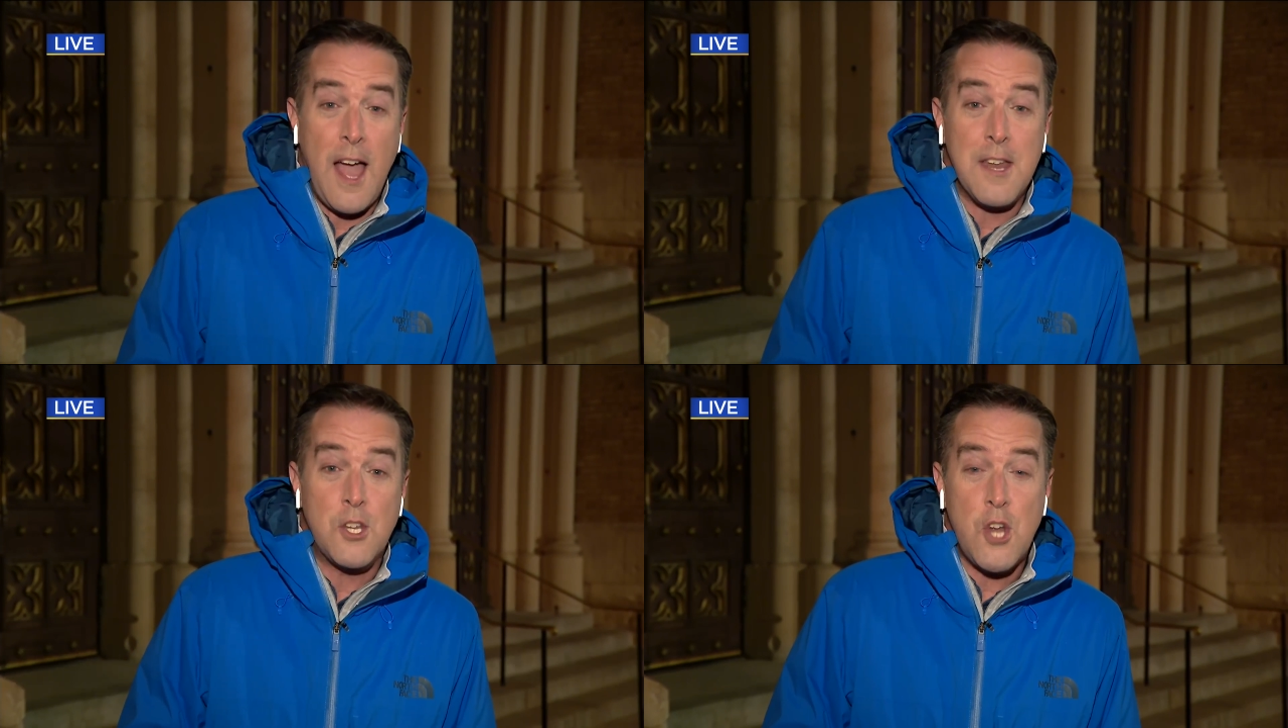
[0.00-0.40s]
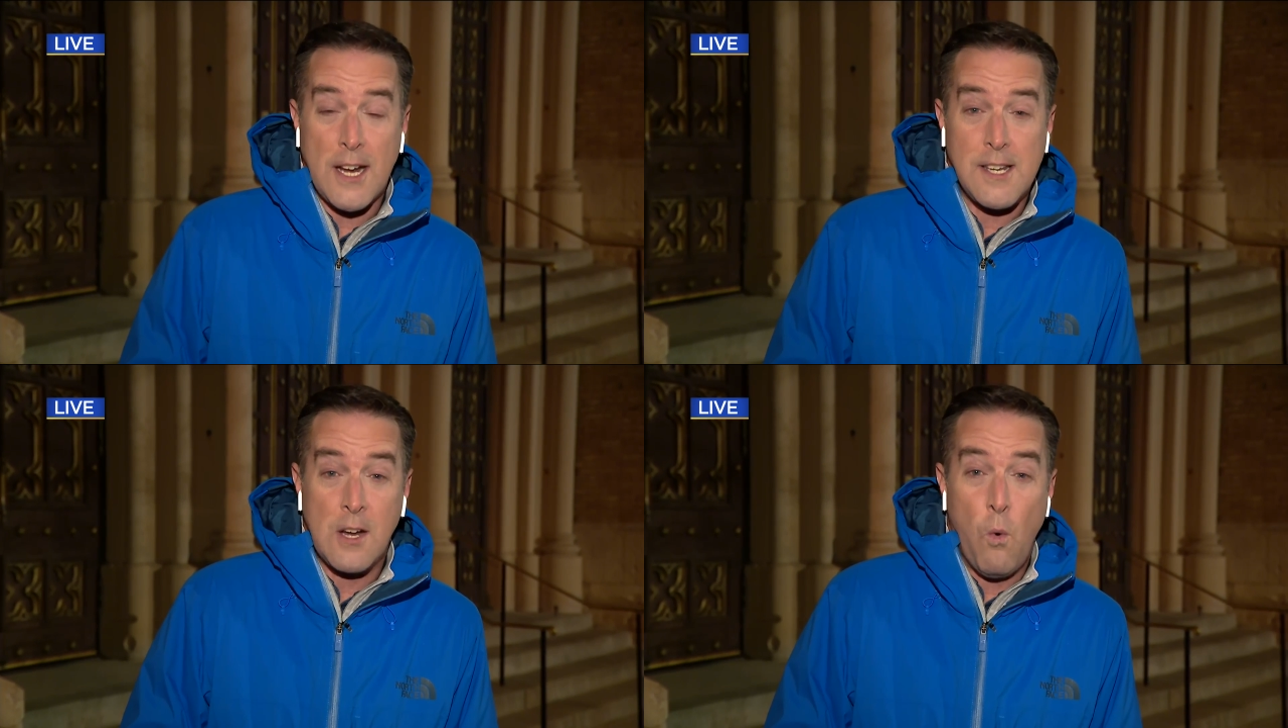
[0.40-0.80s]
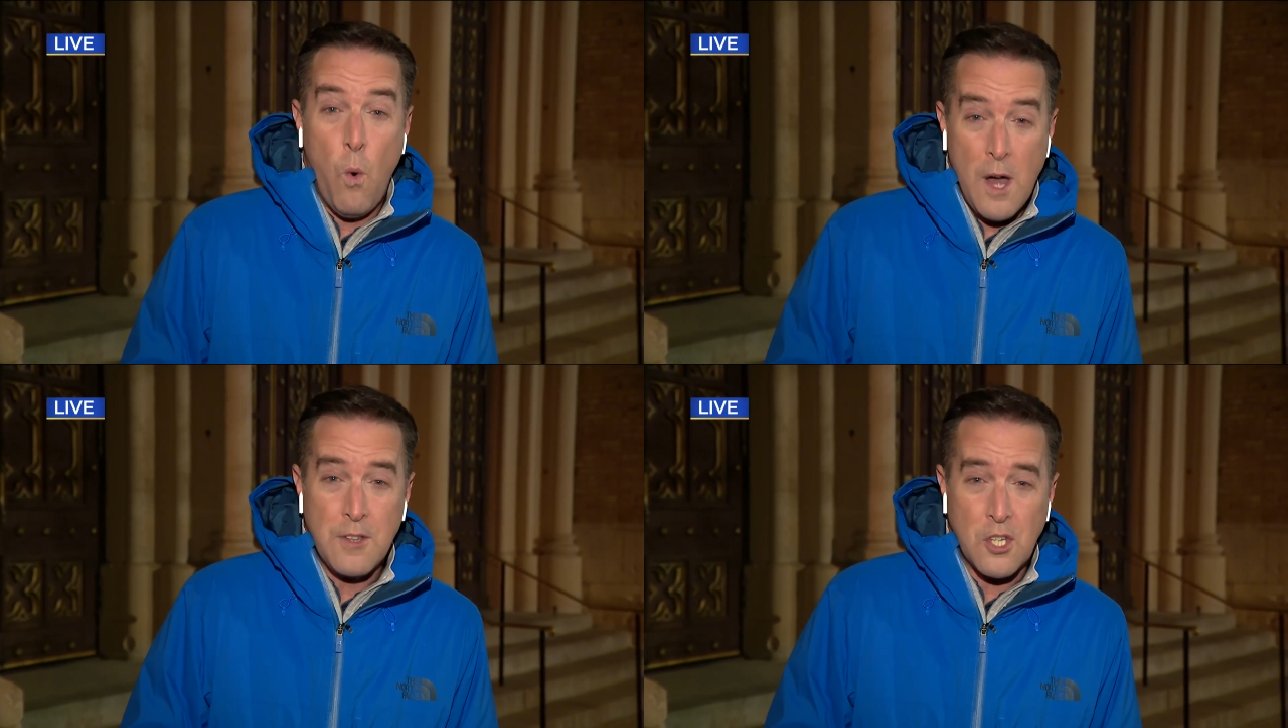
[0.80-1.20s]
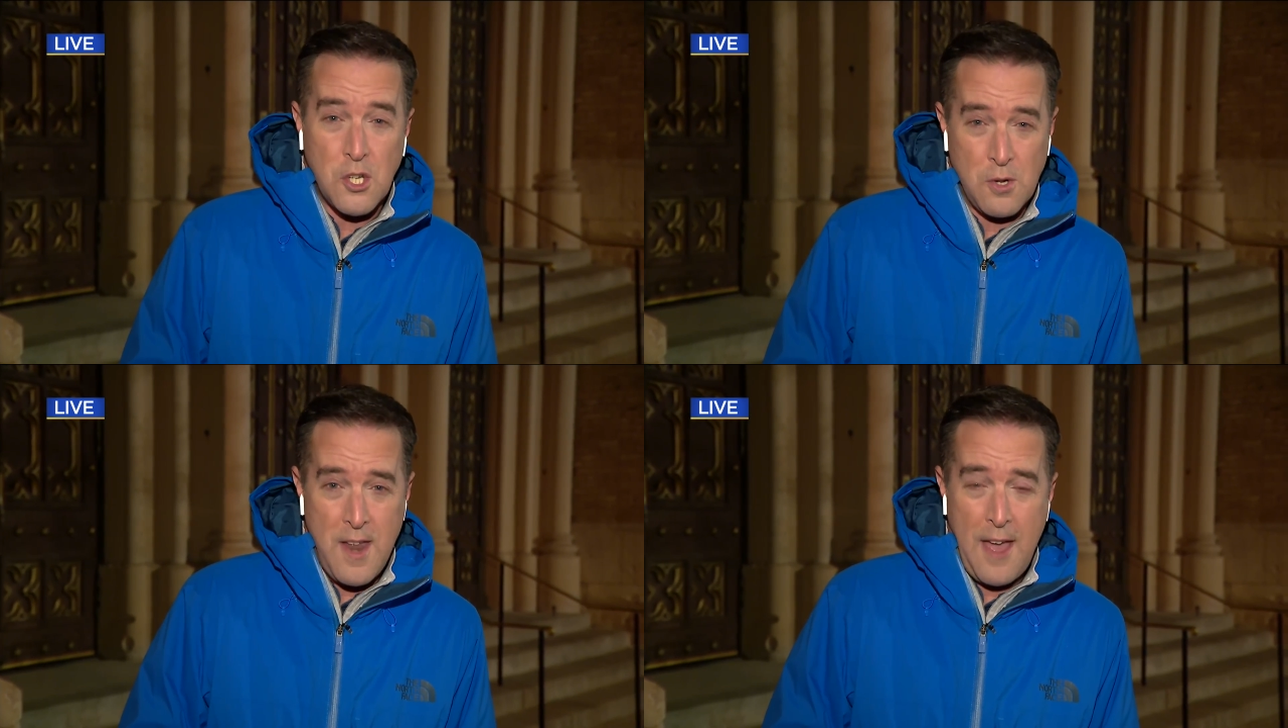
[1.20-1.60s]
and ejecting one
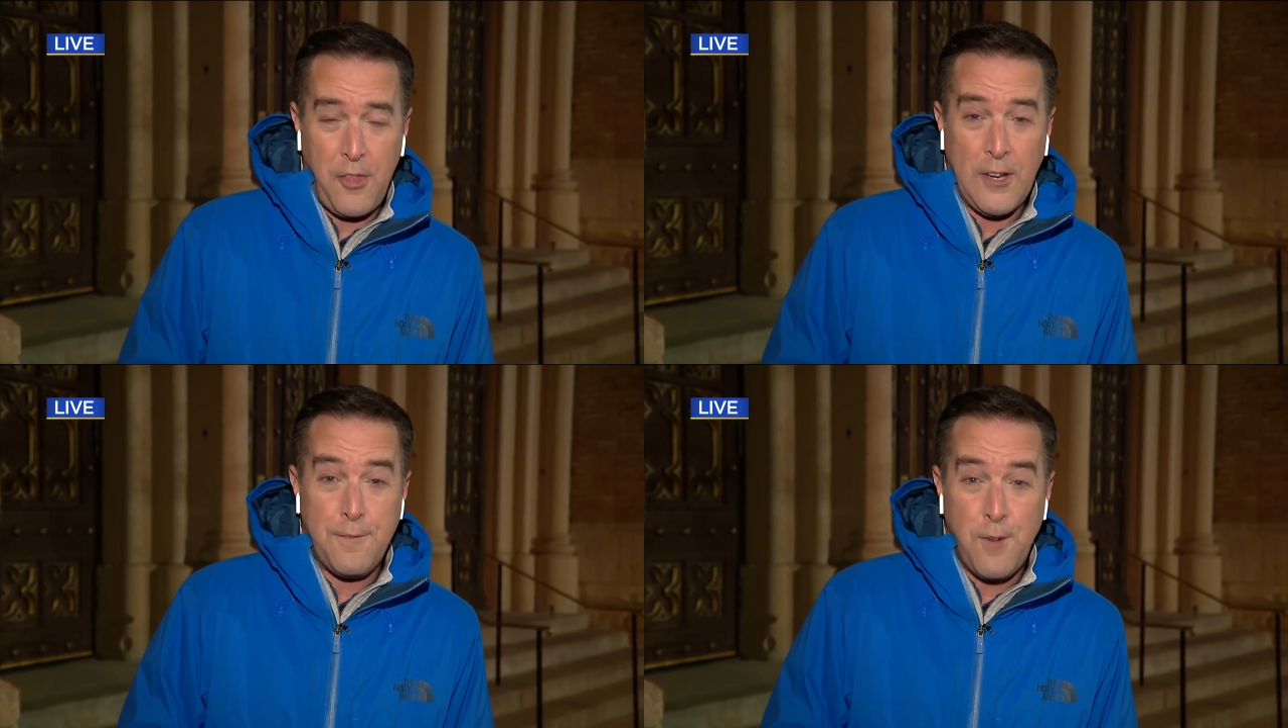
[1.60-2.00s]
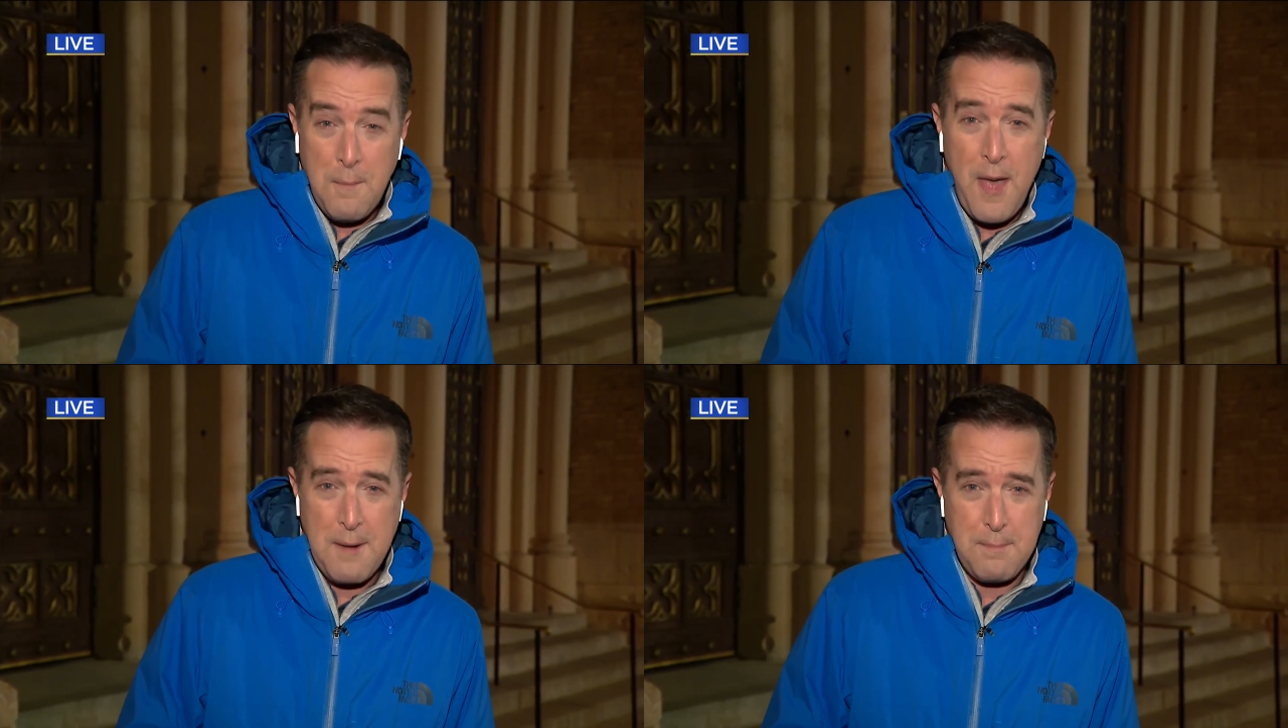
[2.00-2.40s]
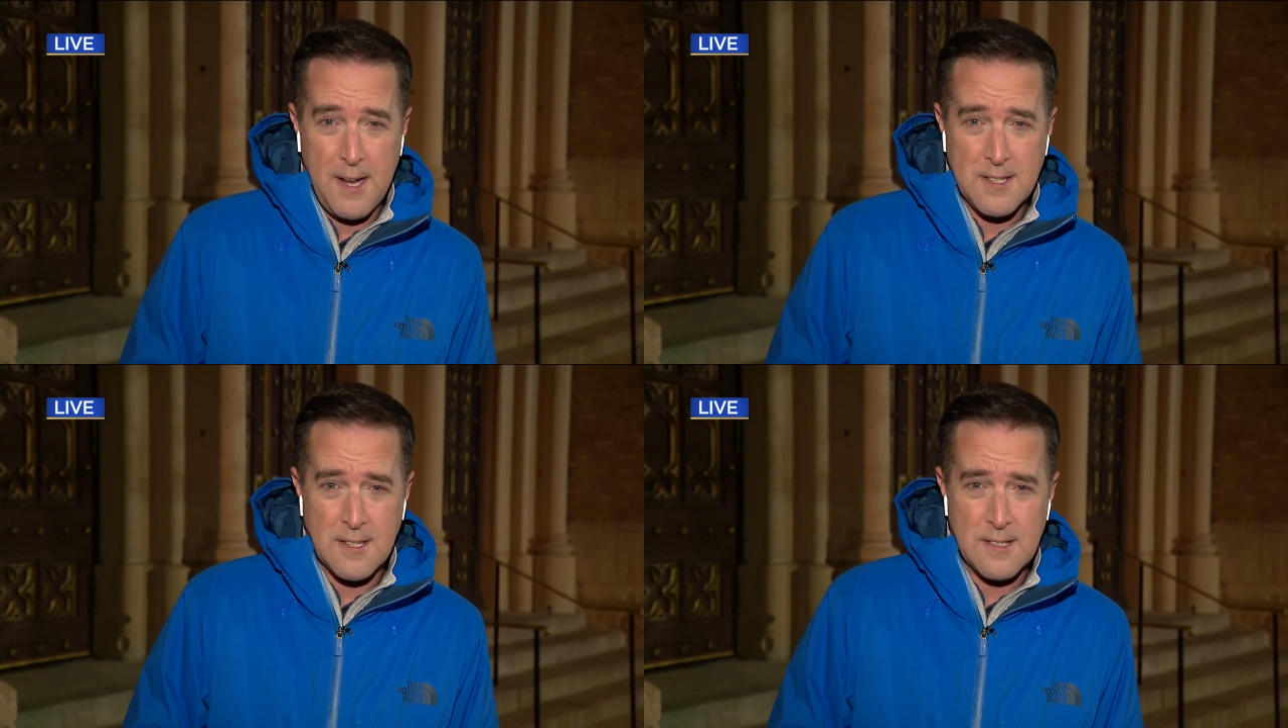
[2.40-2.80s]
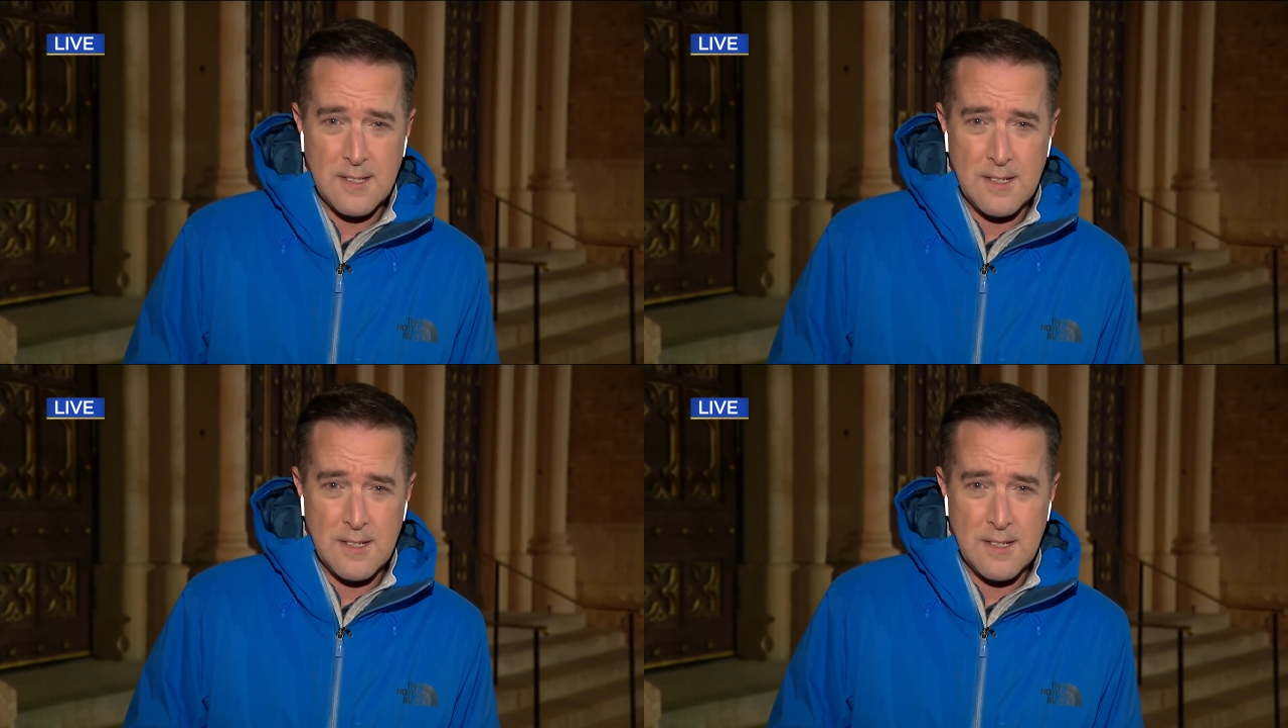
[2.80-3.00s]
student athlete from that bus.